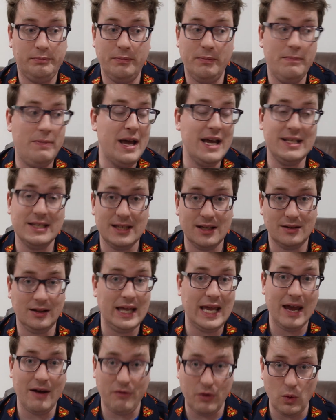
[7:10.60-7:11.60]

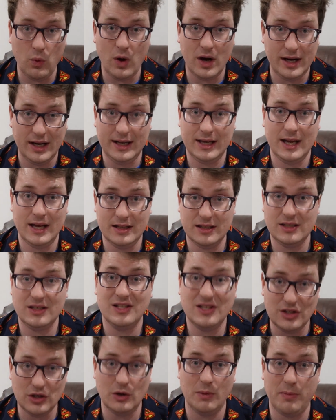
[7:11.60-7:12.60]
basically everyone against
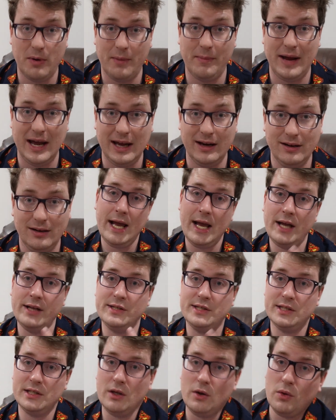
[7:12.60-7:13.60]
Superman.
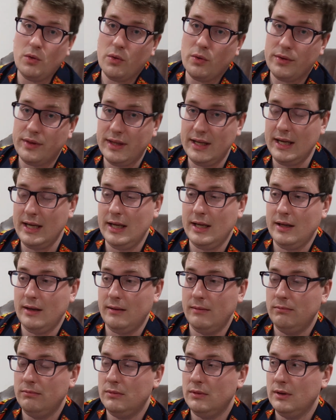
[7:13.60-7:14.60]
And so the
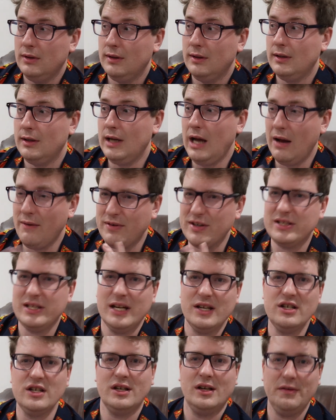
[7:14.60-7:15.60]

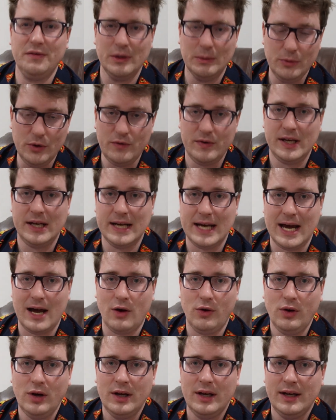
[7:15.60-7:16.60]
conversation of the movie
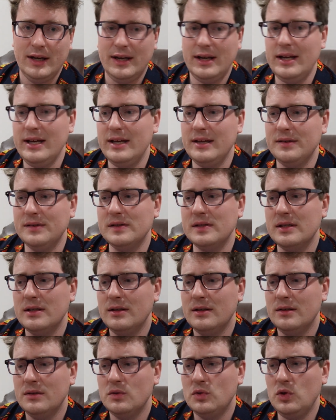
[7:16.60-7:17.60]
now
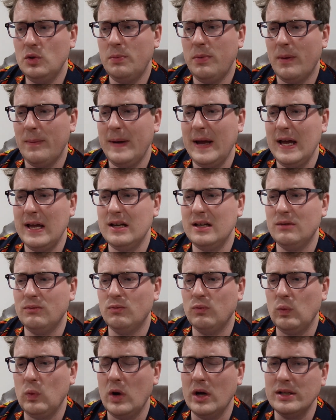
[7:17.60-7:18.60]
is Superman
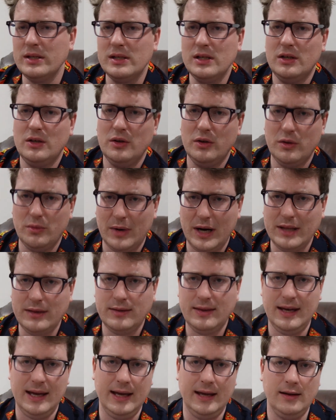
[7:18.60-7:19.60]
wants to do the right
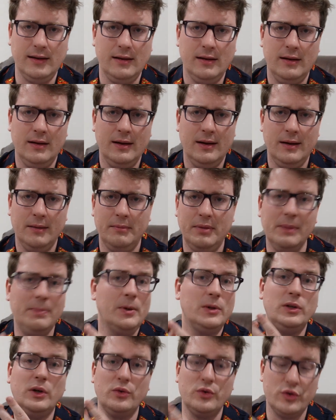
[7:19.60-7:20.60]
thing.
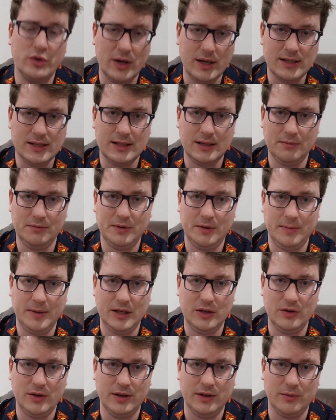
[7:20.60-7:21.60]
People don't trust him to be
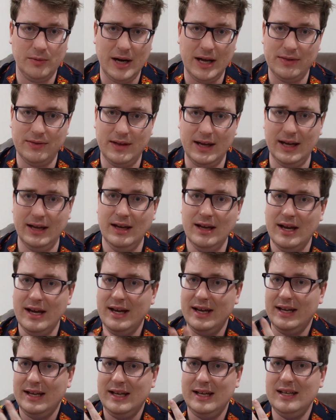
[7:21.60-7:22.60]
doing the right thing.
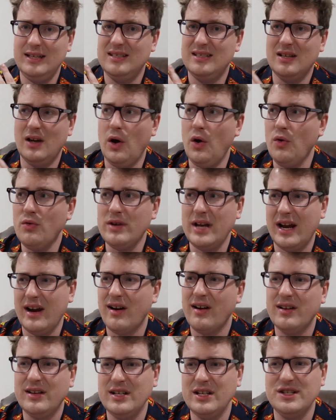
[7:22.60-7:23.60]
His own
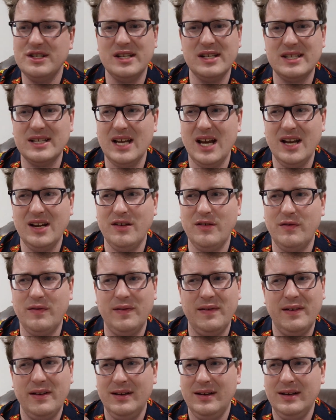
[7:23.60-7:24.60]
heritage is kind of